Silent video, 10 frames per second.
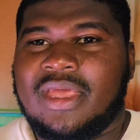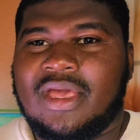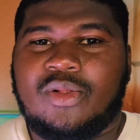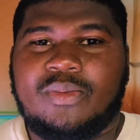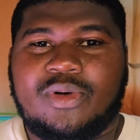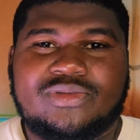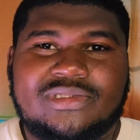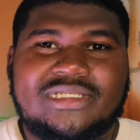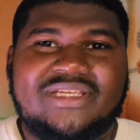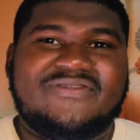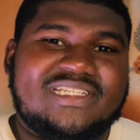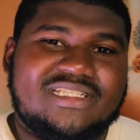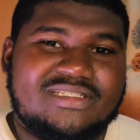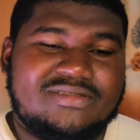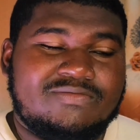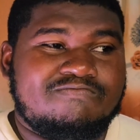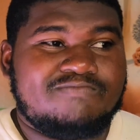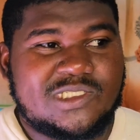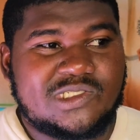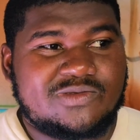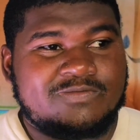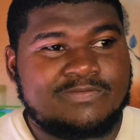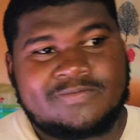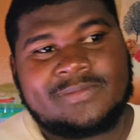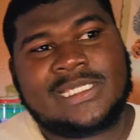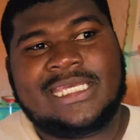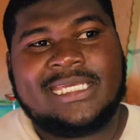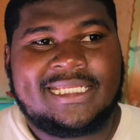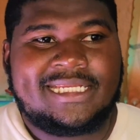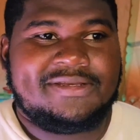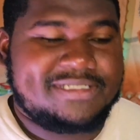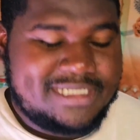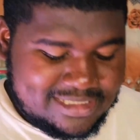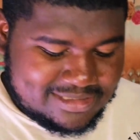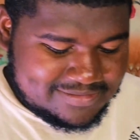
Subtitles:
help out investors. So there is that.